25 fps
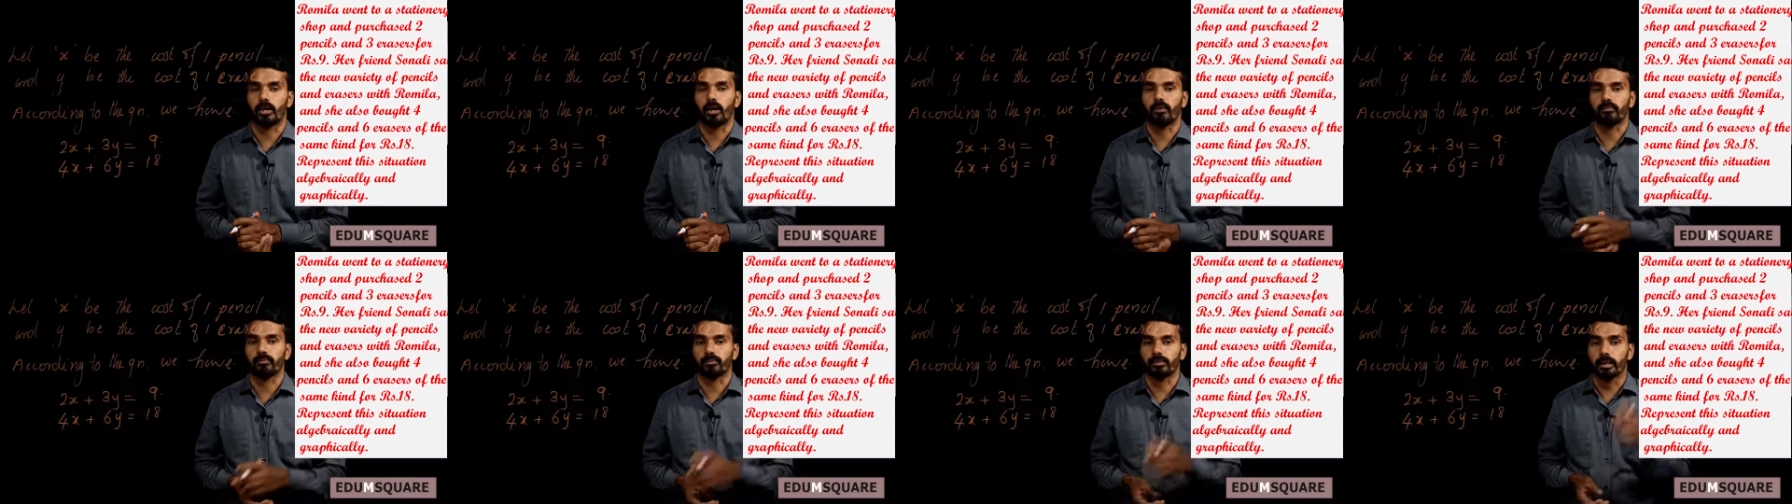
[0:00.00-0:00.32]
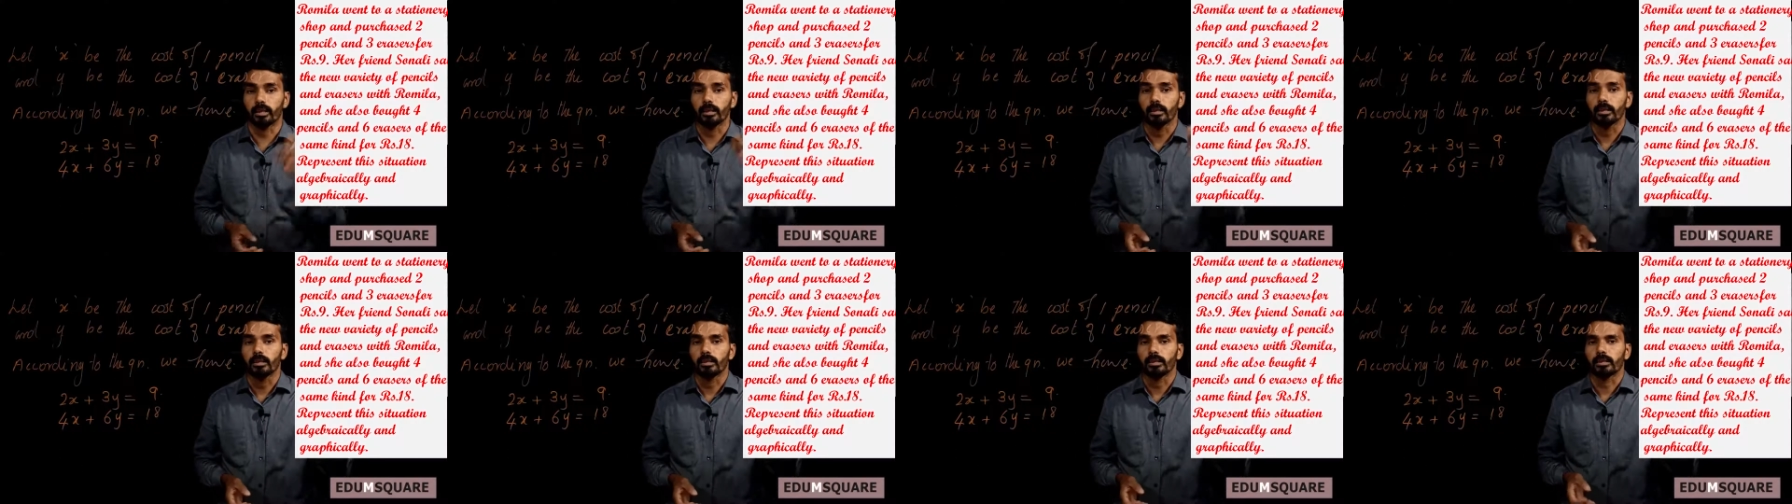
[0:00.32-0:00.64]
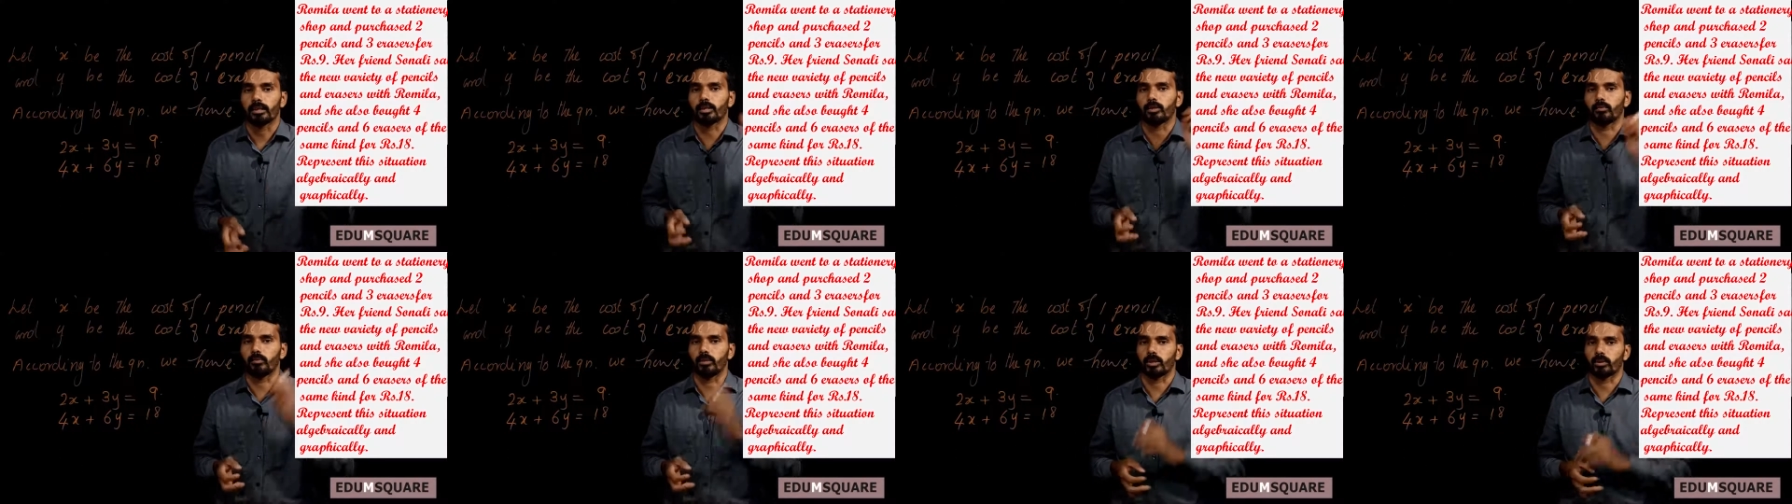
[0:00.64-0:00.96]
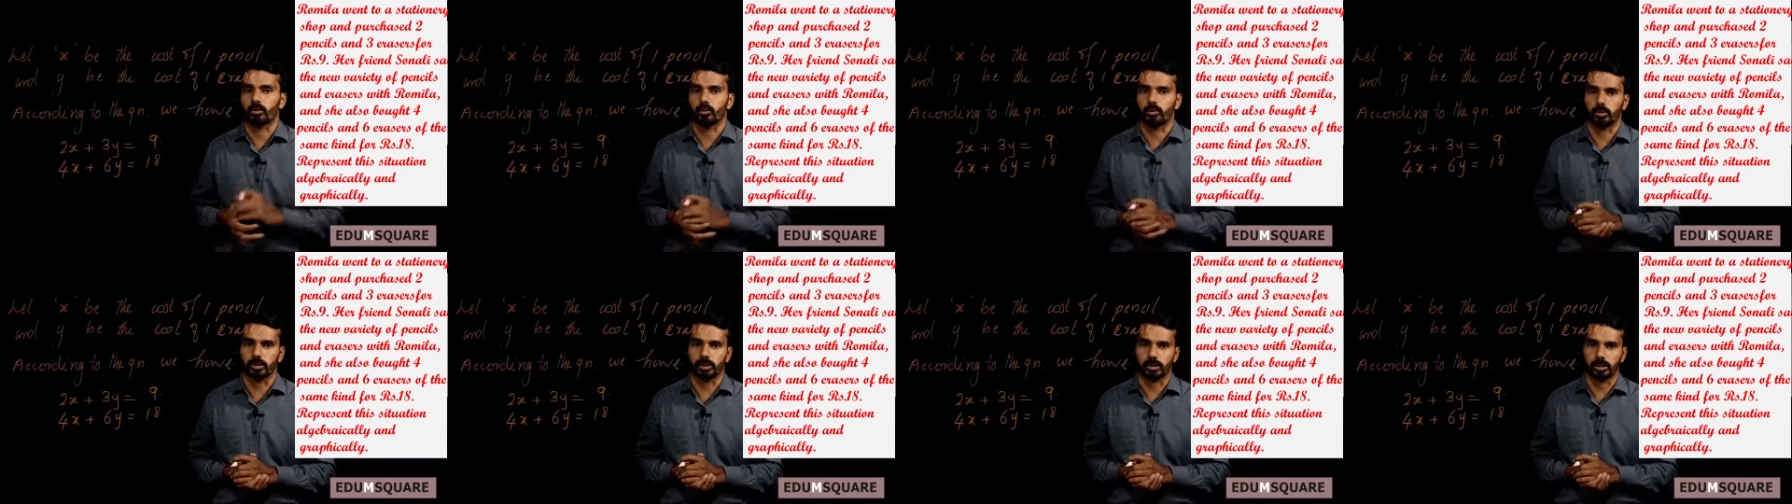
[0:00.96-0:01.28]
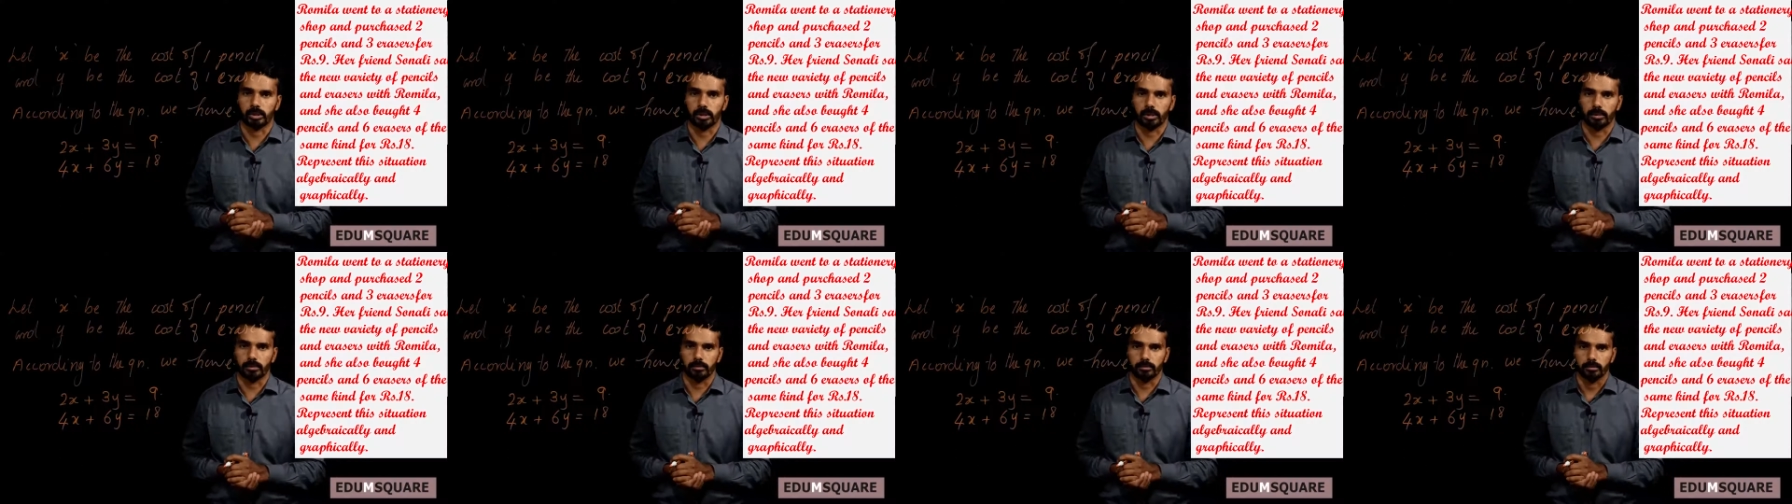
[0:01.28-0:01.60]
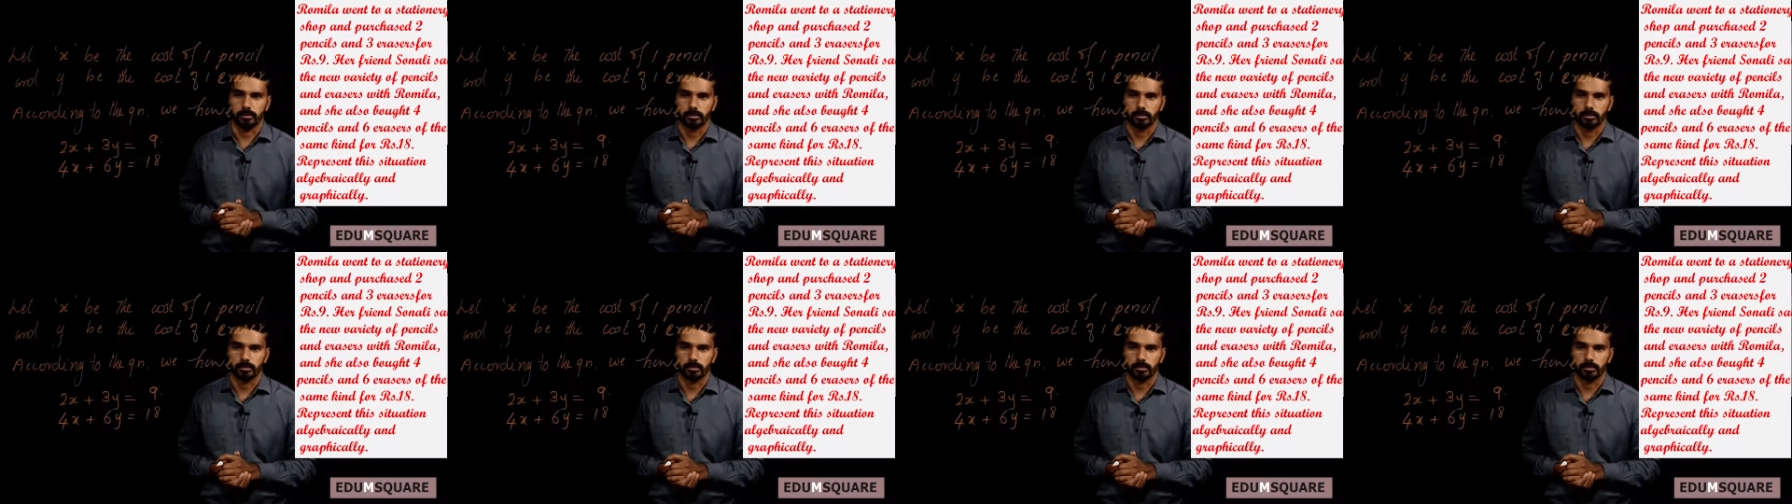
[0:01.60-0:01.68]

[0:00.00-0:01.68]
of the given question.